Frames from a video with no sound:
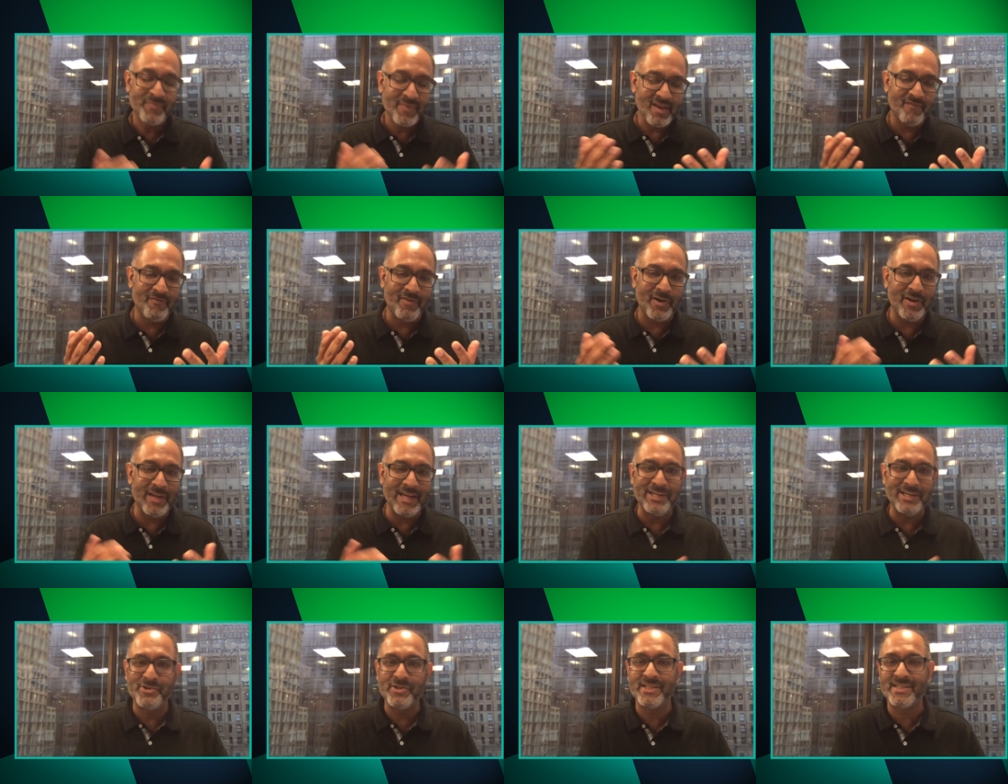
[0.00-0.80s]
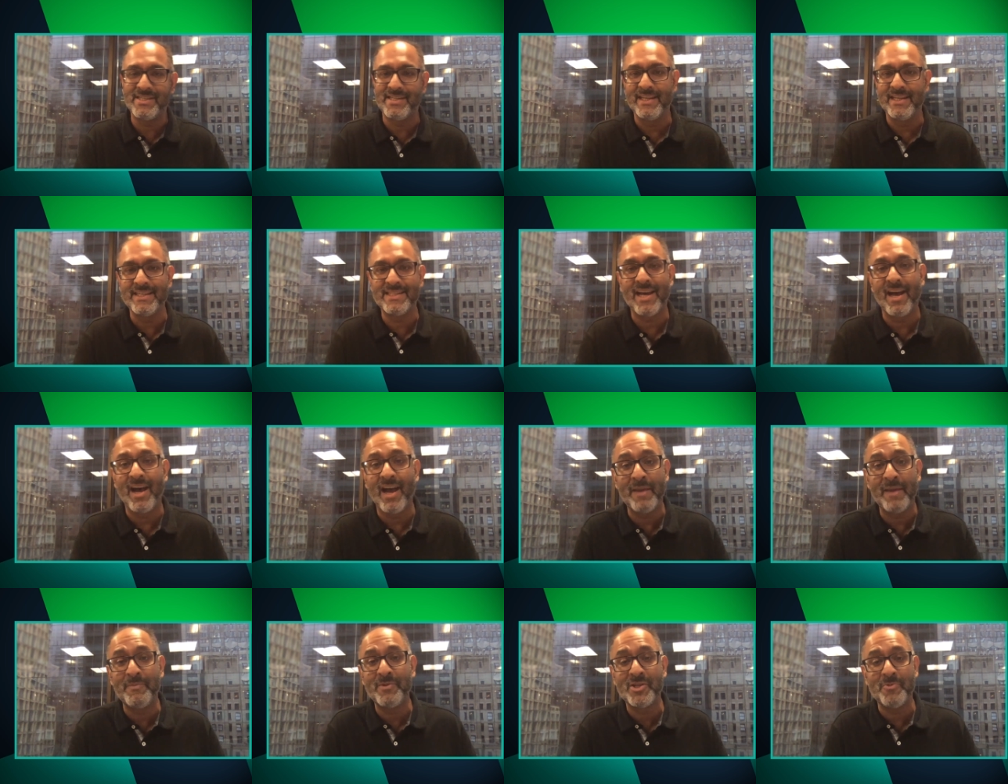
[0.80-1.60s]
A very interesting
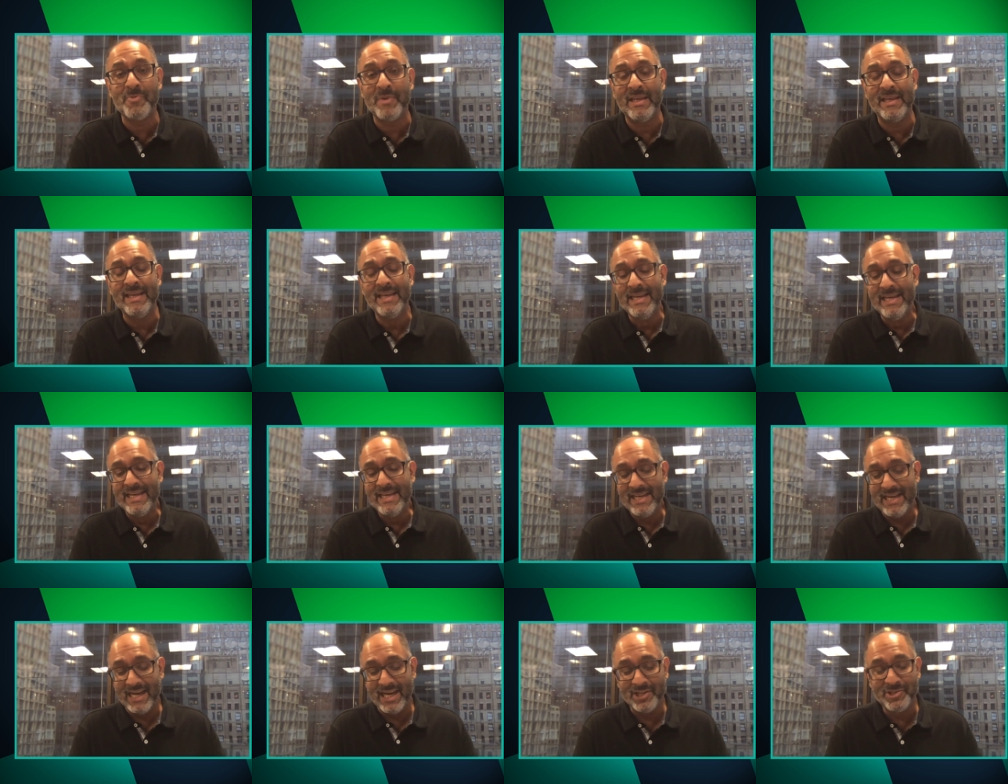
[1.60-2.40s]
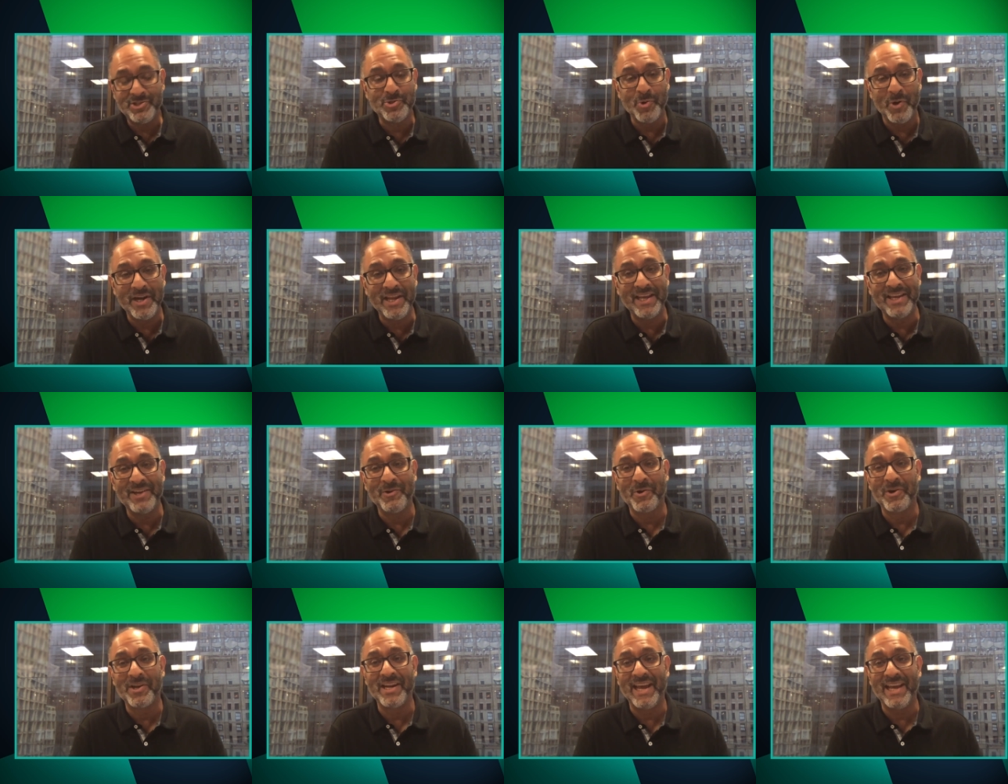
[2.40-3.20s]
time to be uh, joining an
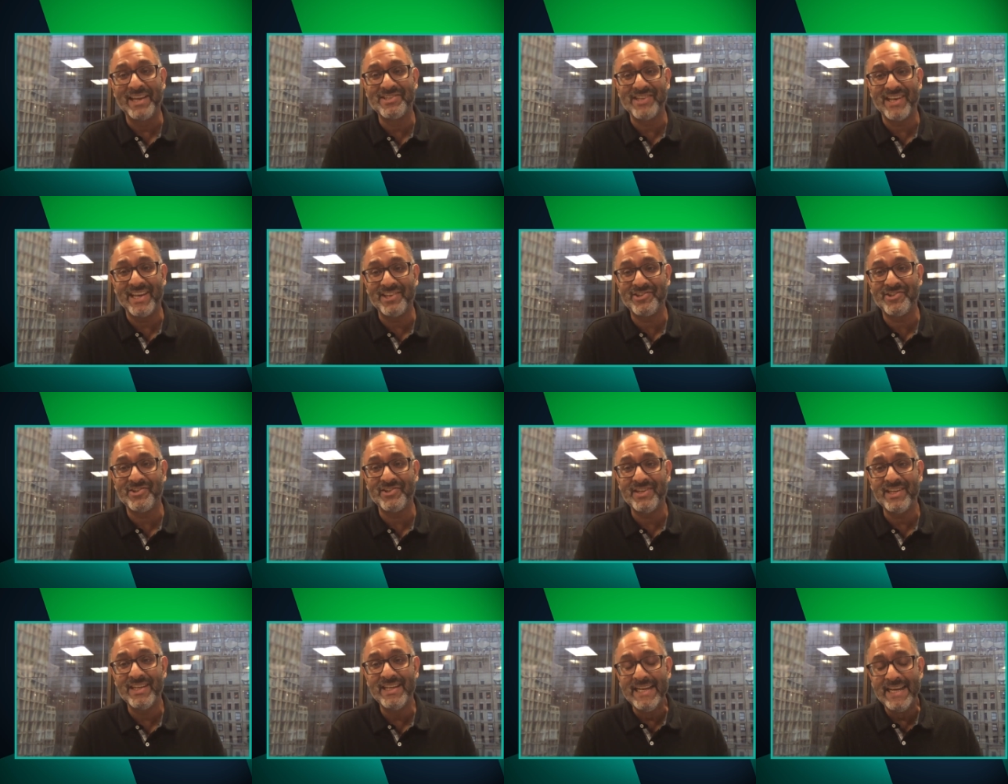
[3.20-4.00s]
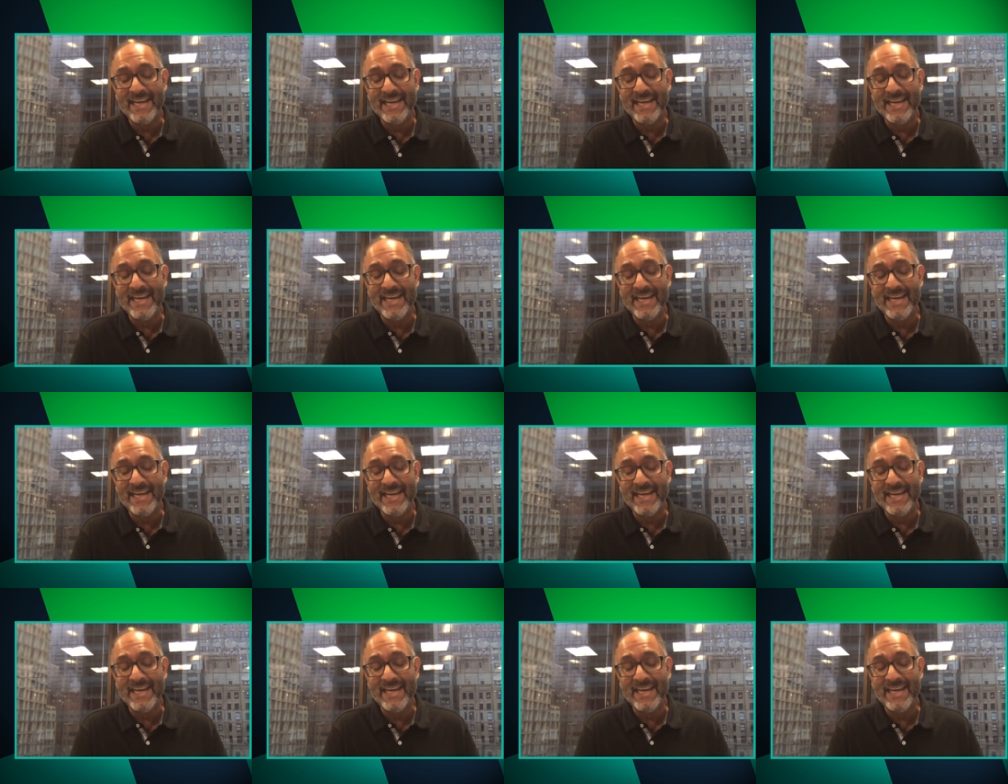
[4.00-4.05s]
organization.